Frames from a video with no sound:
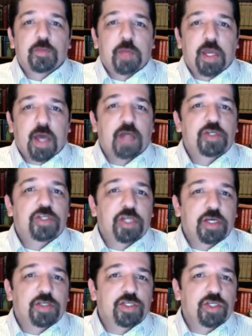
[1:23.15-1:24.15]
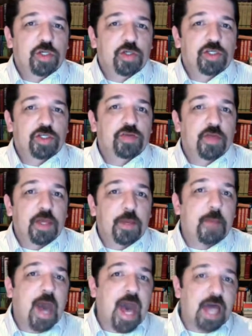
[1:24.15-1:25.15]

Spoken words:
is that because Jesus uses the